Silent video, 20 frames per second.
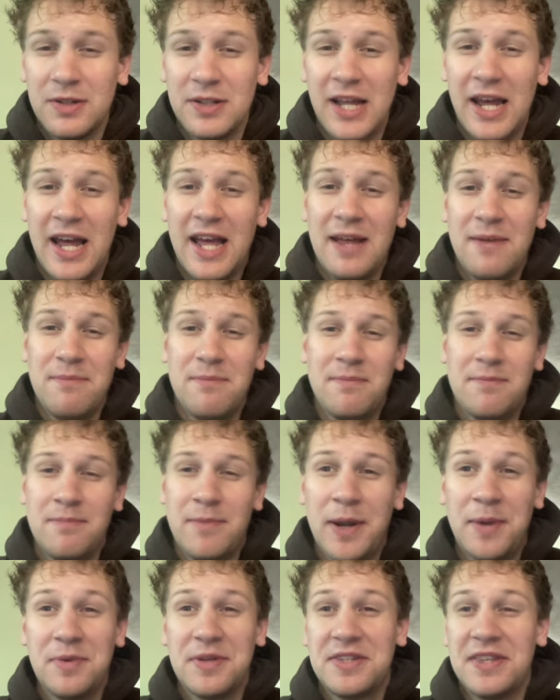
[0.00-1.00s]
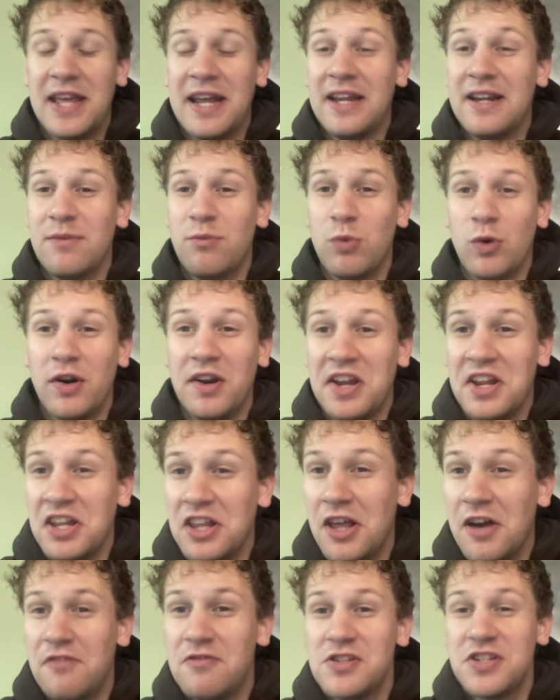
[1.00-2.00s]
that maybe they weren't in
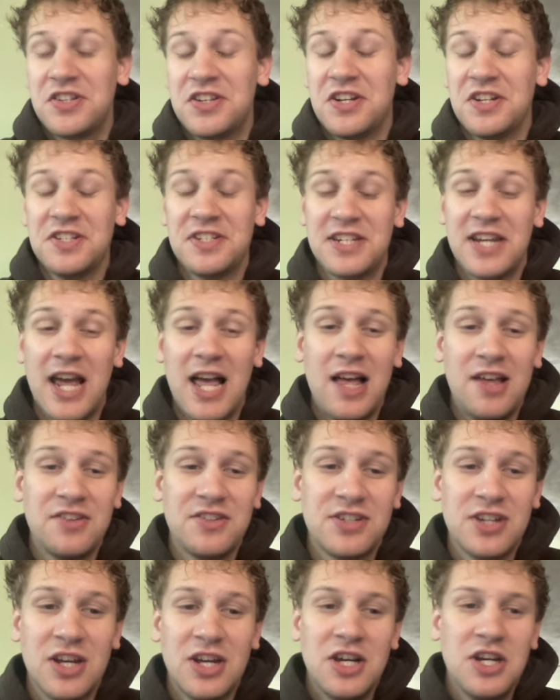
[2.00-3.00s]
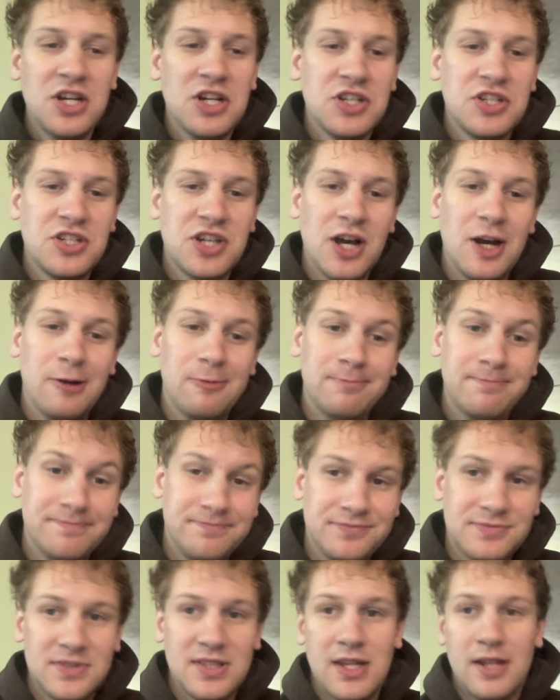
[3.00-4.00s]
love with Sonny Styles. So
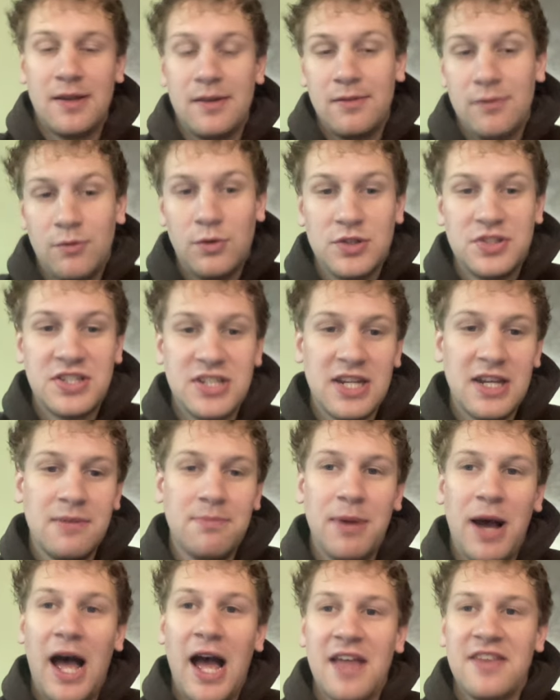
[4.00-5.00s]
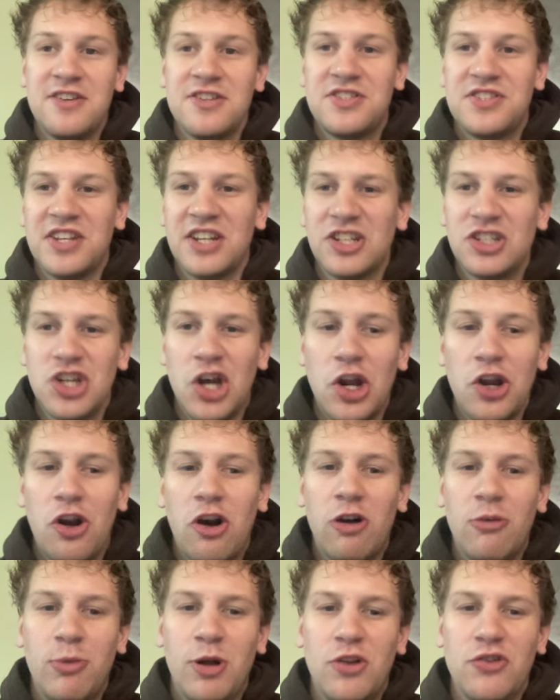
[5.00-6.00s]
we'll see. But I just think John
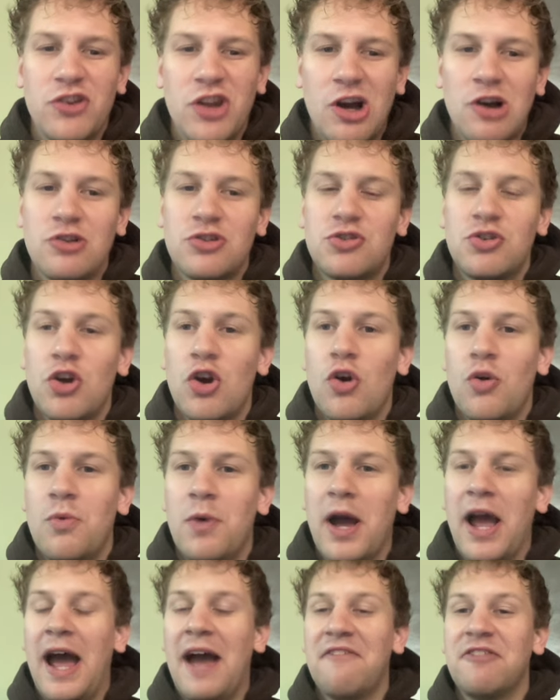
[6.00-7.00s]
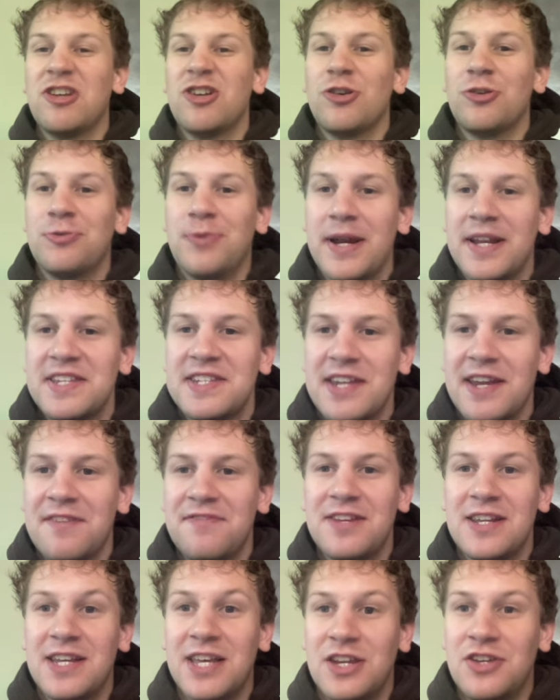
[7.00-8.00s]
Harbaugh knows what having a great
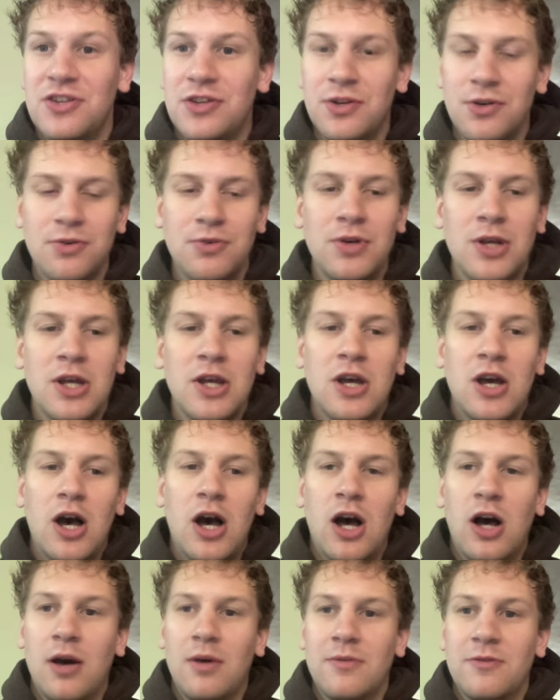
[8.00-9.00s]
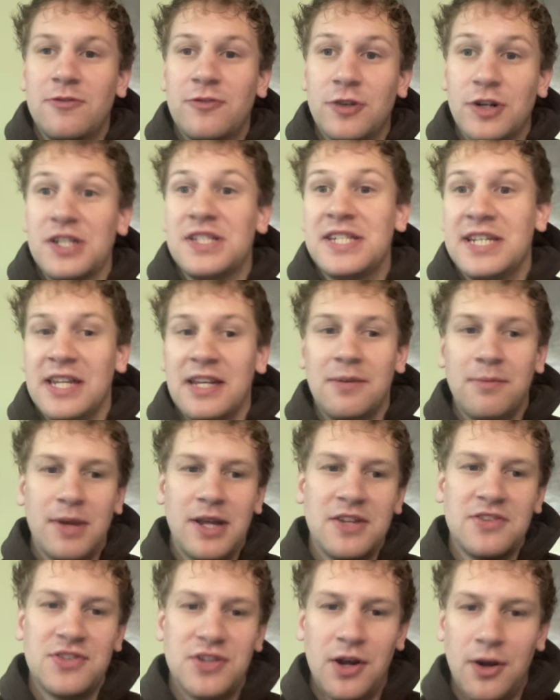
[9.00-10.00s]
safety can do for a team.
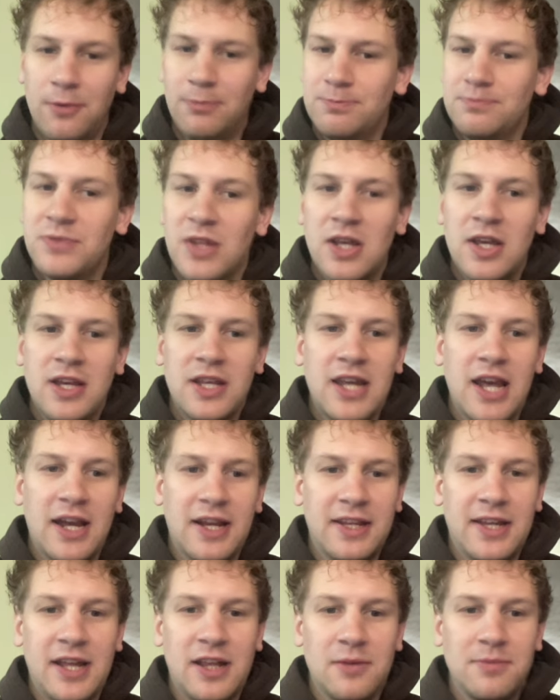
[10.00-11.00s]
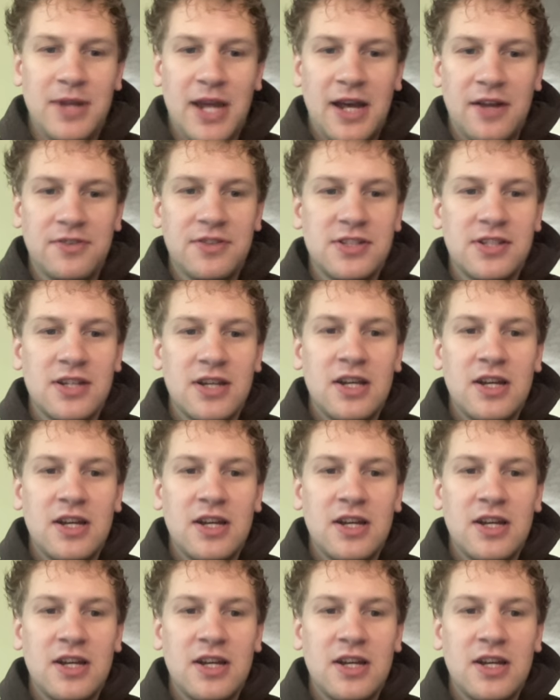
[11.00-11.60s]
And so, yeah, Caleb Downs.